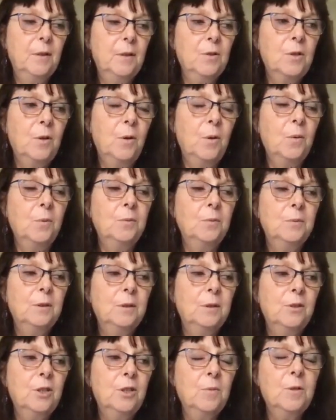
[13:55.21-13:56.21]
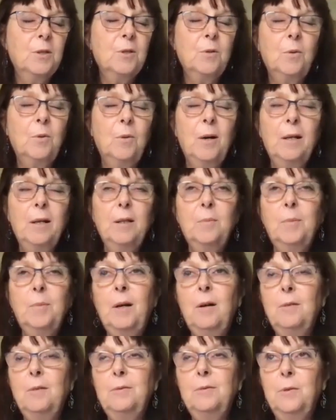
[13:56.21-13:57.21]
So she was quite a
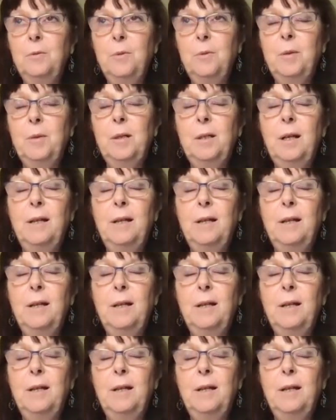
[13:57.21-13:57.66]
powerful woman